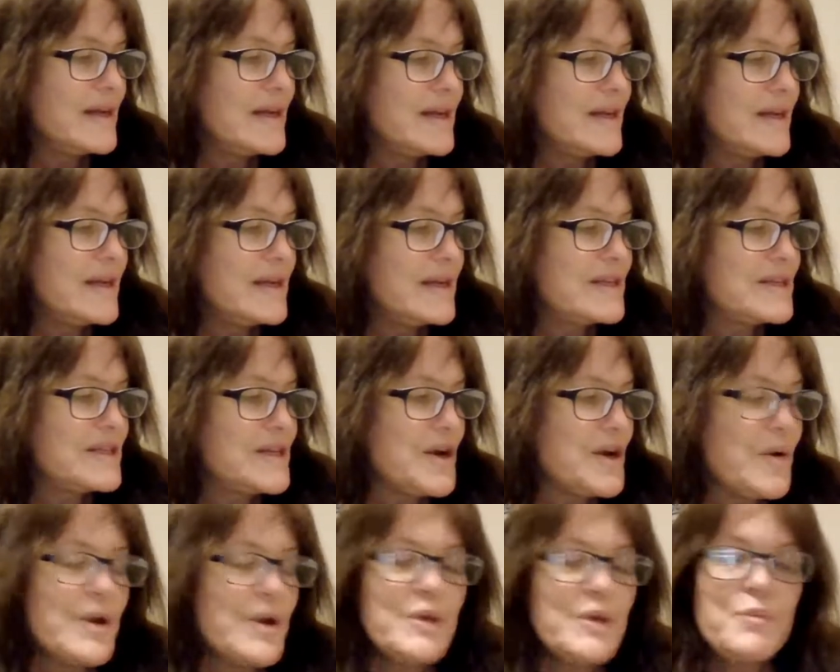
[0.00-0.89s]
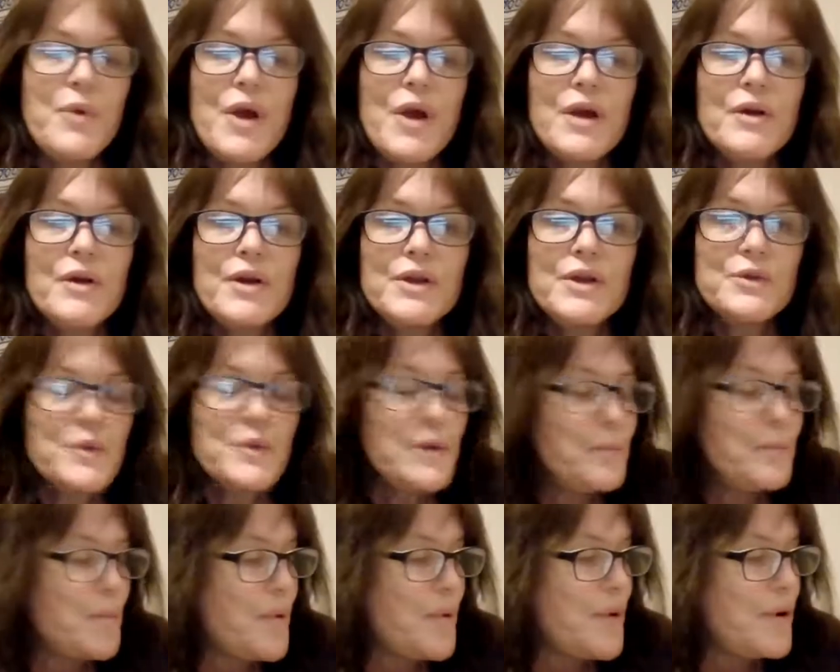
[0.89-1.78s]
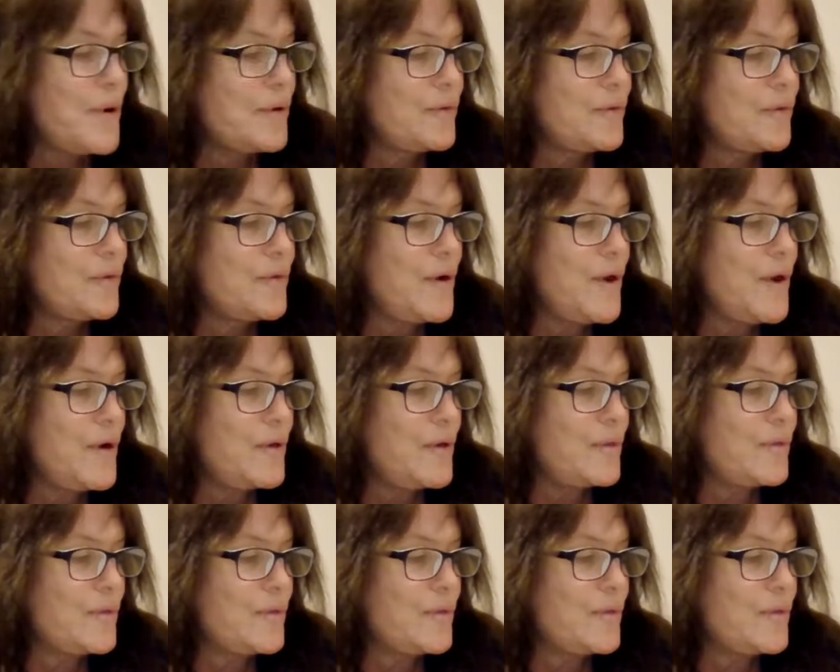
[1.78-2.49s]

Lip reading: Sharing progress reports, notes,